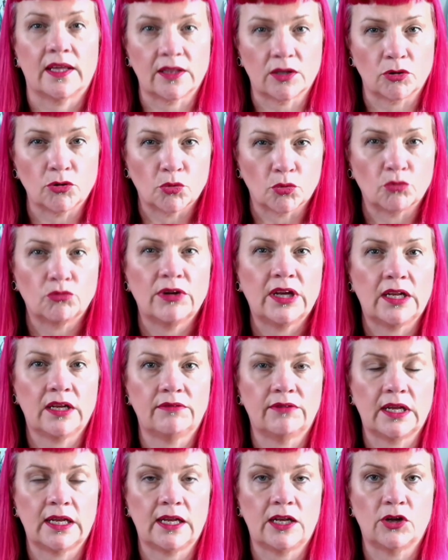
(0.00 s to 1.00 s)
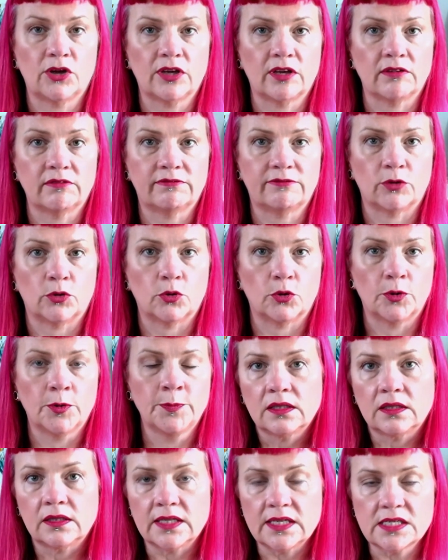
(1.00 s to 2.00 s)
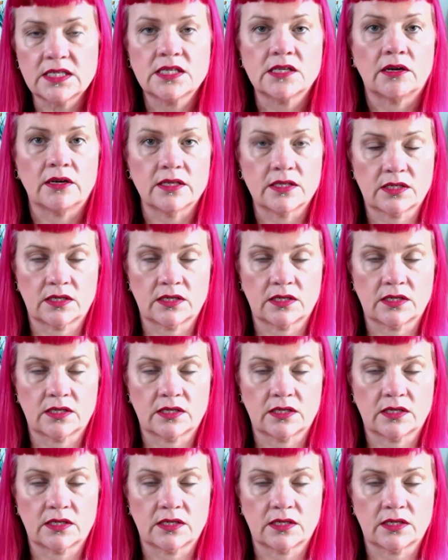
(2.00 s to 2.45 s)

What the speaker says: that you're really, really looking for. These sites